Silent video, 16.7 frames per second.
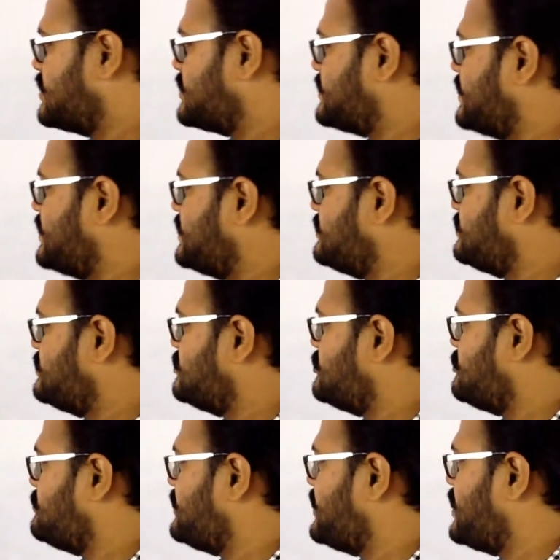Then you
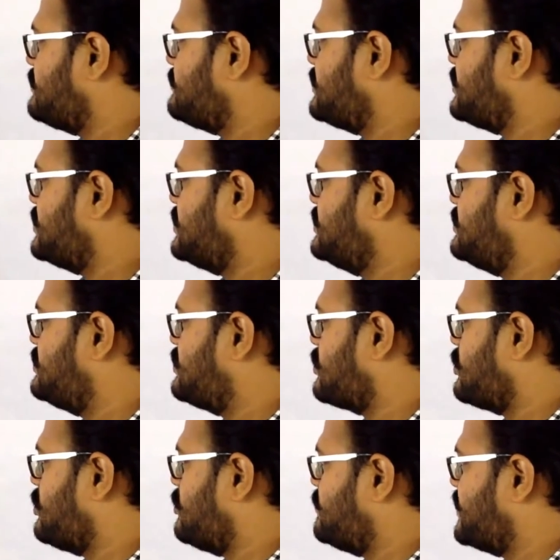will be having a
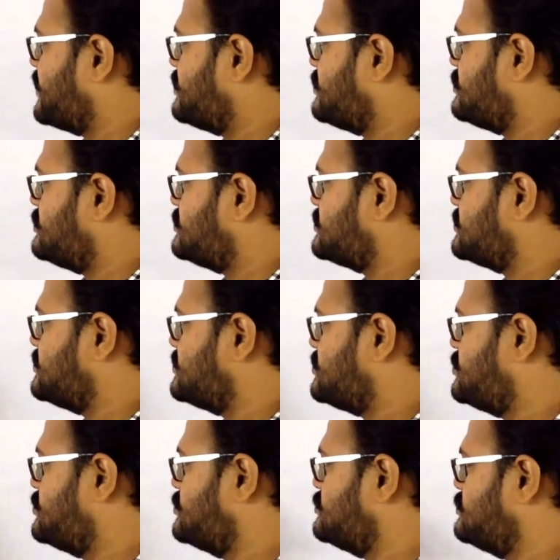drop across the
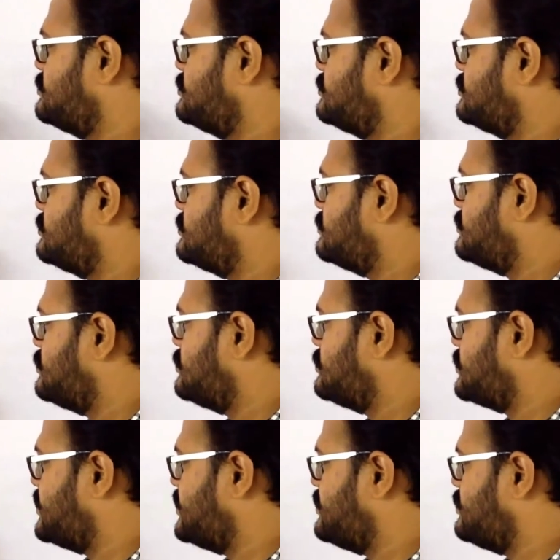2
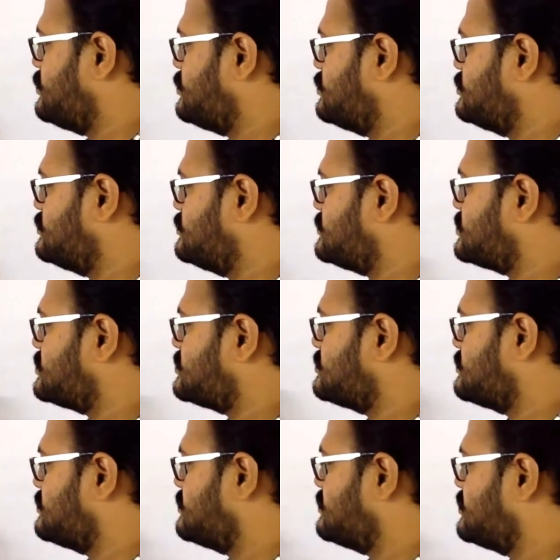kilo ohms
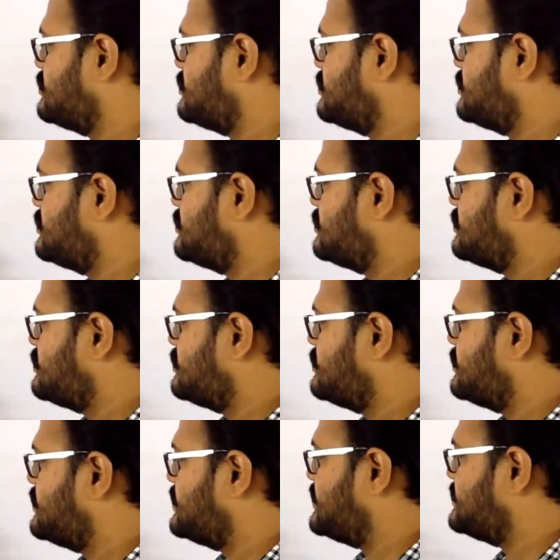
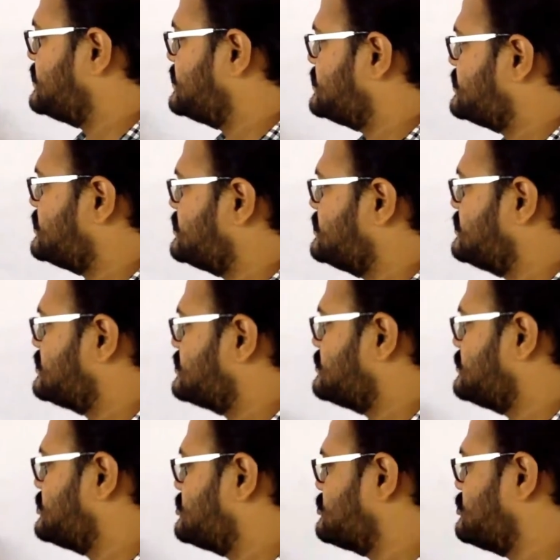resistance,
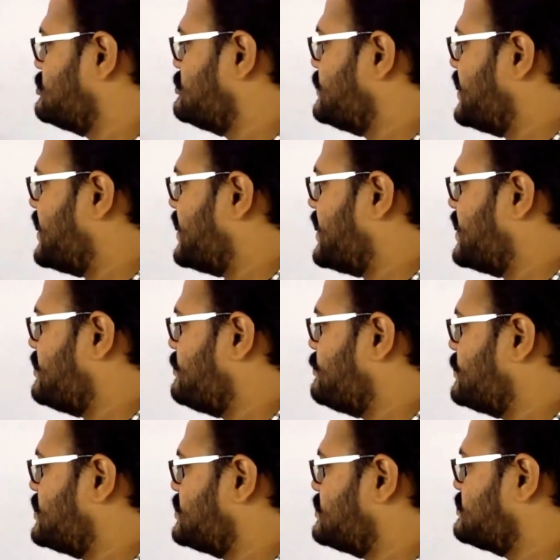which will be
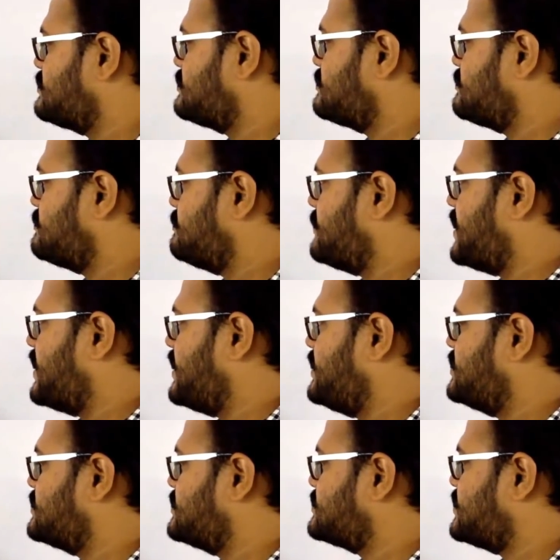I1
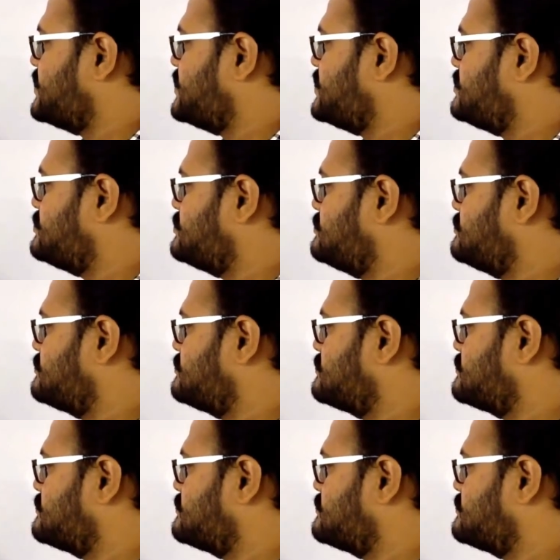minus I2.